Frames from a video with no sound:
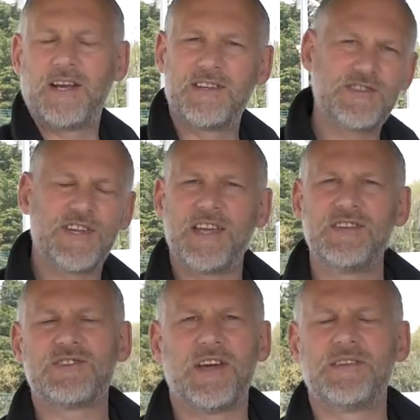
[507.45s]
I can stay
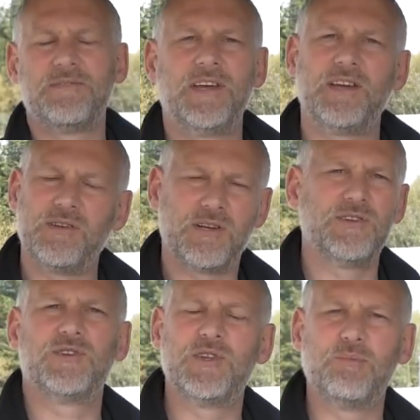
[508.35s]
inside the vehicle, I
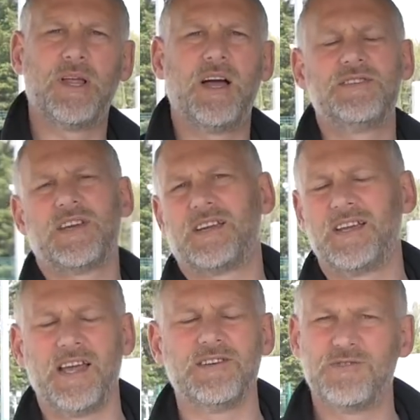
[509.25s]
can do the blinds, I
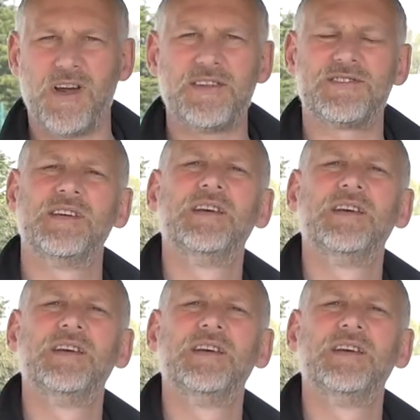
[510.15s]
can get dressed,